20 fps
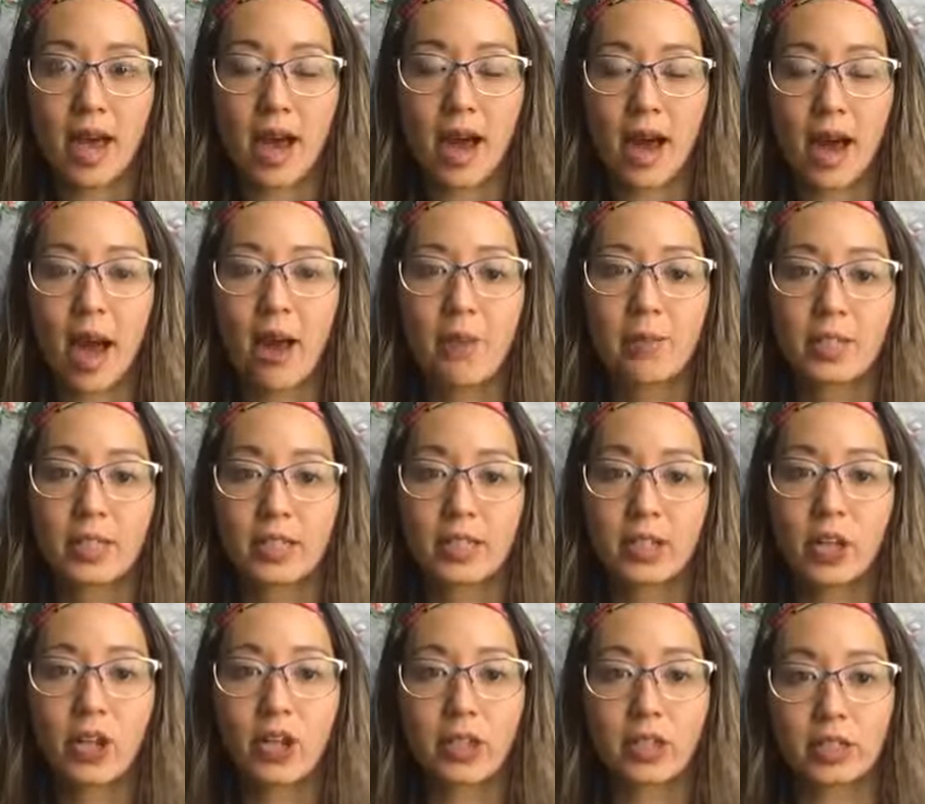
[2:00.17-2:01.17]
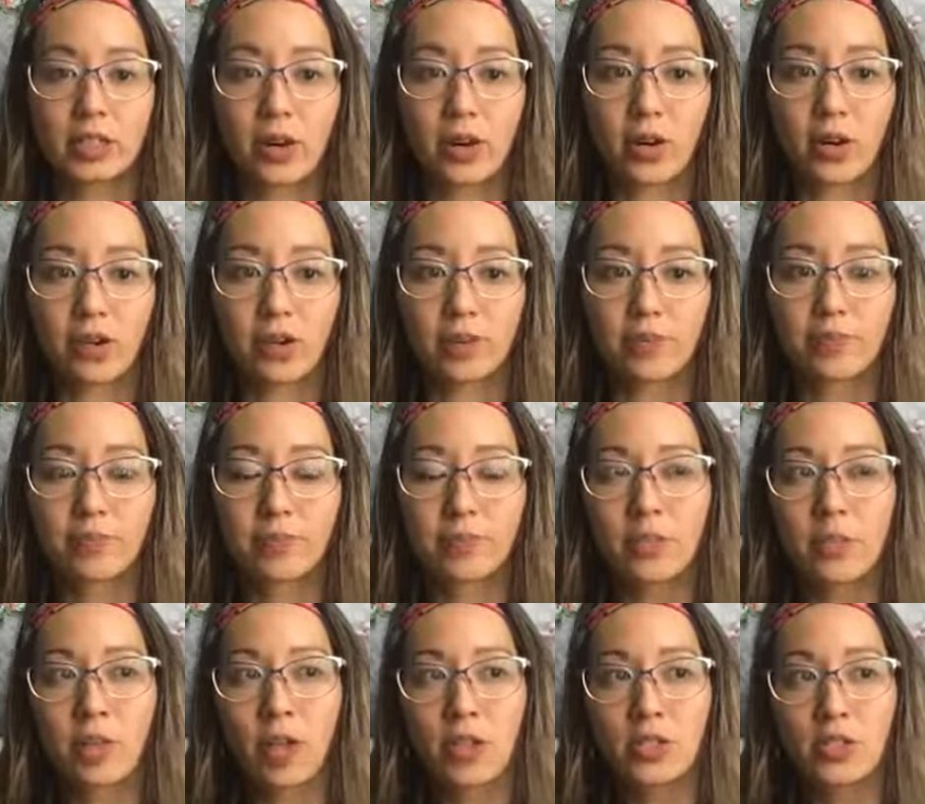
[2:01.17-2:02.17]
are happening early on.
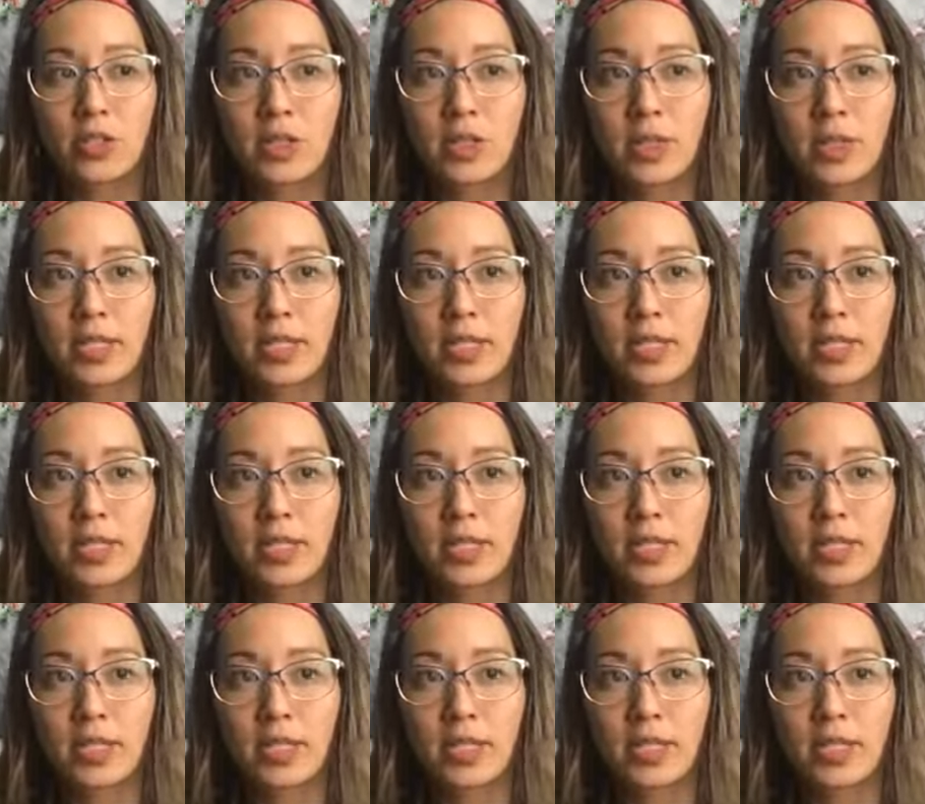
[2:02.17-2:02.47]
So